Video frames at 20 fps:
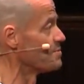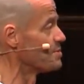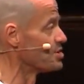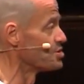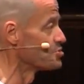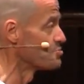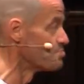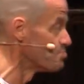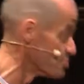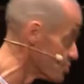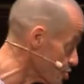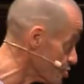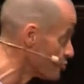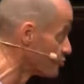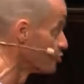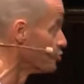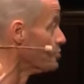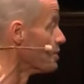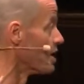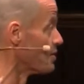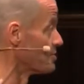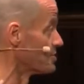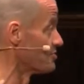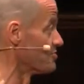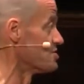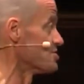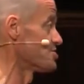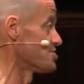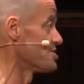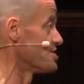most beautiful moment of
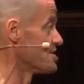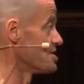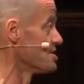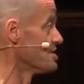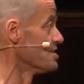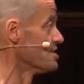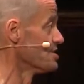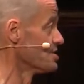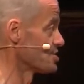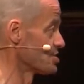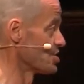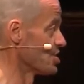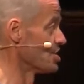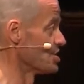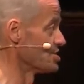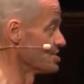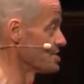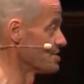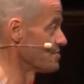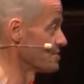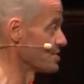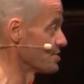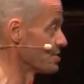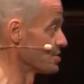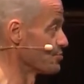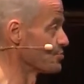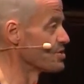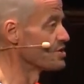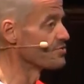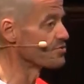this year scientifically.
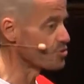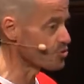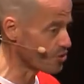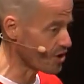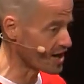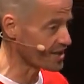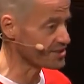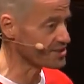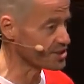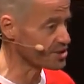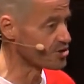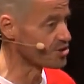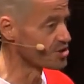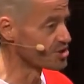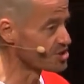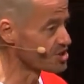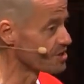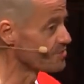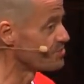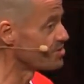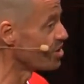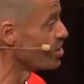We have cracked the concept